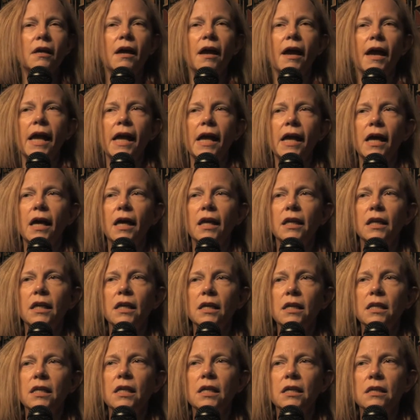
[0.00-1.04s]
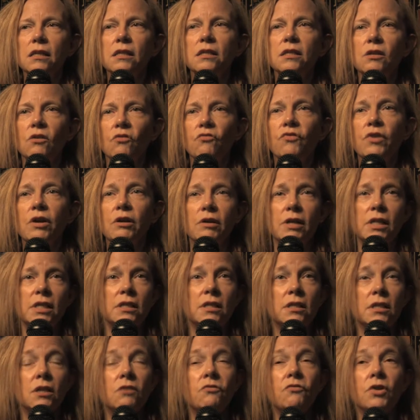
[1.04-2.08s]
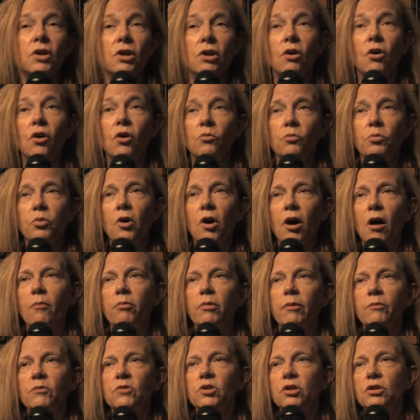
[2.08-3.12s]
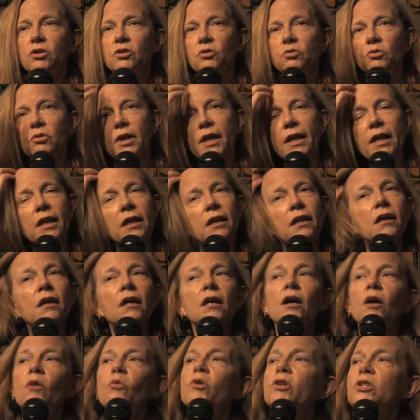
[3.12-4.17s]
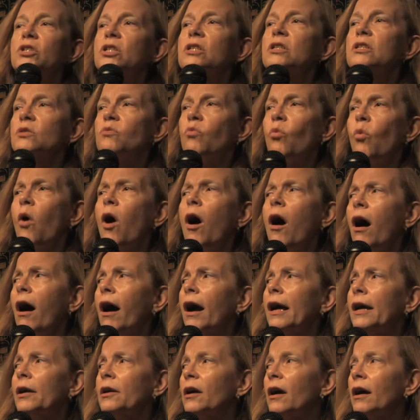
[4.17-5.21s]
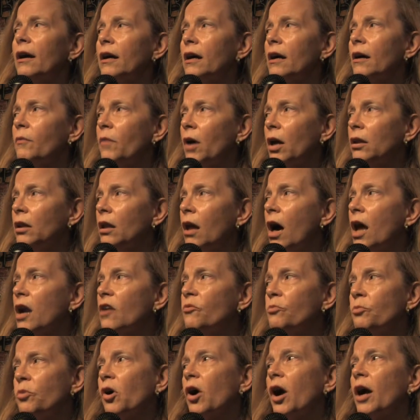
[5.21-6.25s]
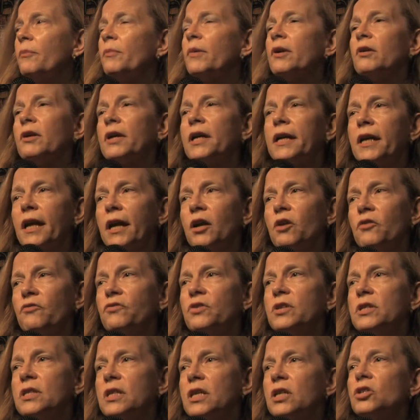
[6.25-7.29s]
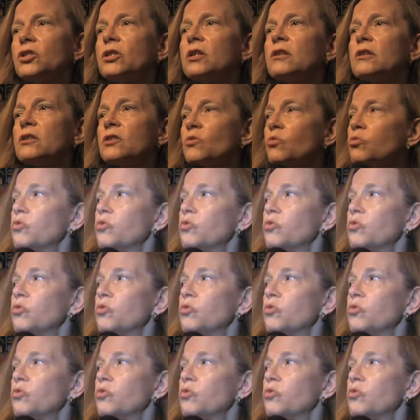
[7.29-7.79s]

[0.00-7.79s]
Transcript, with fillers: And it is a very difficult problem to treat, which is why um, a lot of primary care physicians